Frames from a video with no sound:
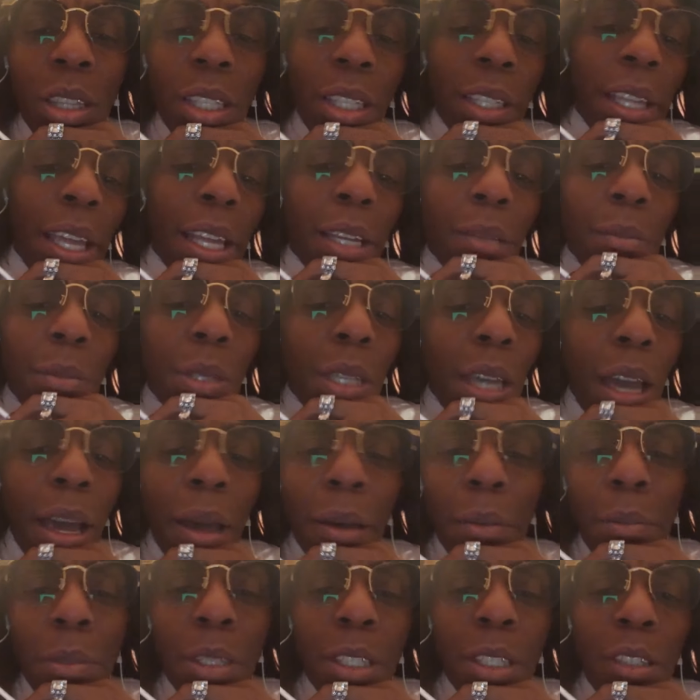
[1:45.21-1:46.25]
then
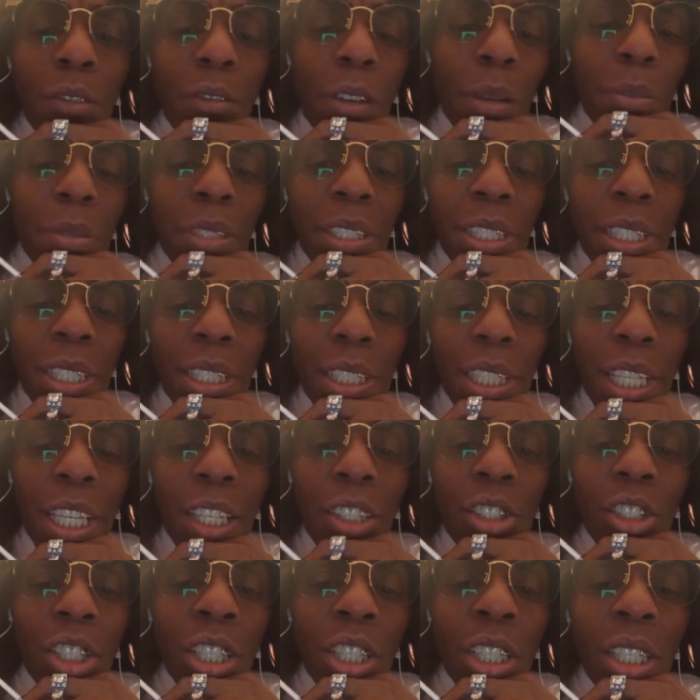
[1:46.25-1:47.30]
I'll be the
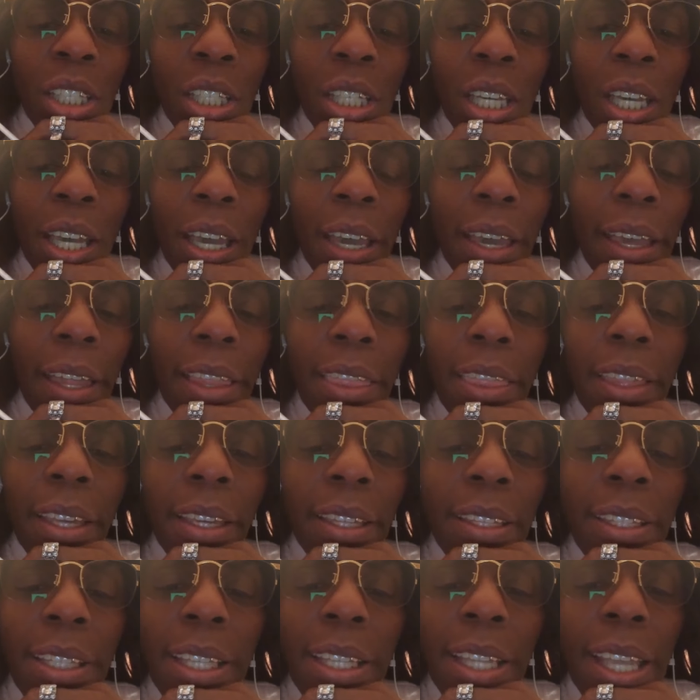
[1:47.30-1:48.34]
representation. And
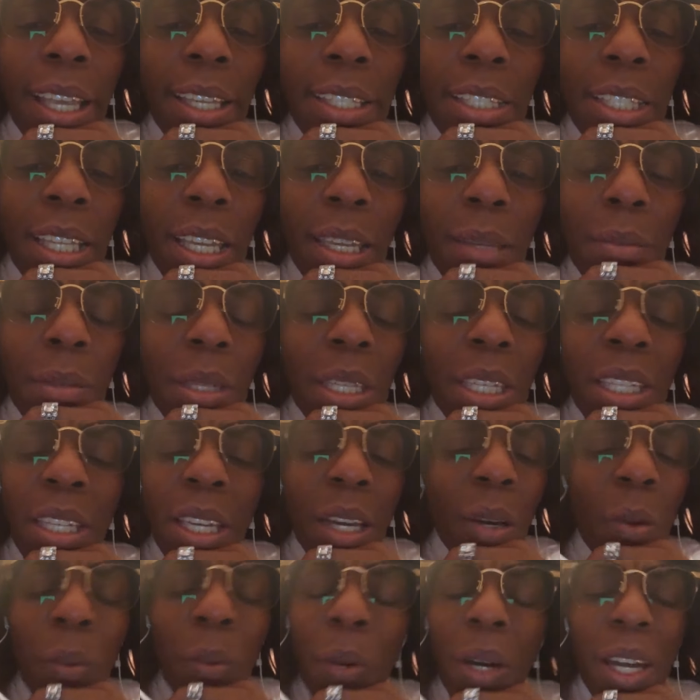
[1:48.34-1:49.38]
then the next day be
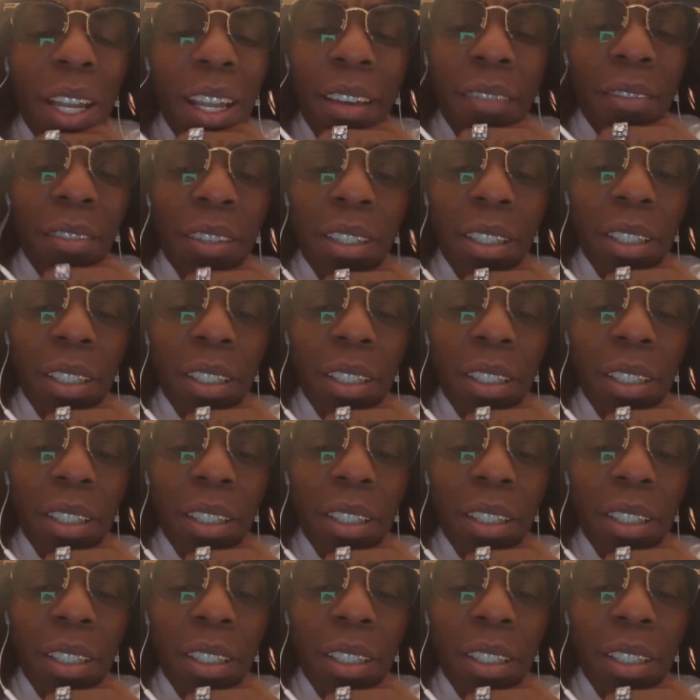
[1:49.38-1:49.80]
whatever.